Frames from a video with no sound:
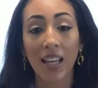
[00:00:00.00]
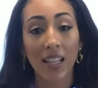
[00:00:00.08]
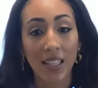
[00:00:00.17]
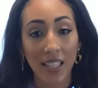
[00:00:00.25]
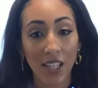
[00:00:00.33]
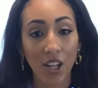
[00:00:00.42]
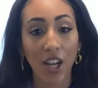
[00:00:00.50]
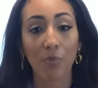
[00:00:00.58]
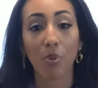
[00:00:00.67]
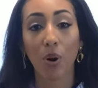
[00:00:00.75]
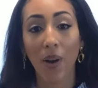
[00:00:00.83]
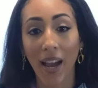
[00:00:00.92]
Clear and
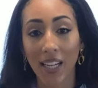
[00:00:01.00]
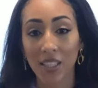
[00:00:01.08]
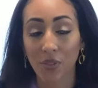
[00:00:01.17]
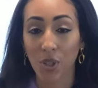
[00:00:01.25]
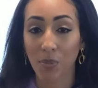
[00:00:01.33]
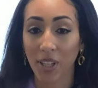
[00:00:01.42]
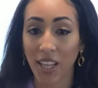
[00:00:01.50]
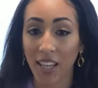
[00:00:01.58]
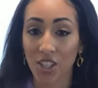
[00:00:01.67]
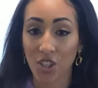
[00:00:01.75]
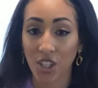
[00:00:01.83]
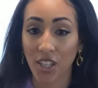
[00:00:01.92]
proactive
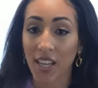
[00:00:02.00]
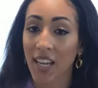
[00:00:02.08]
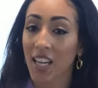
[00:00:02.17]
communication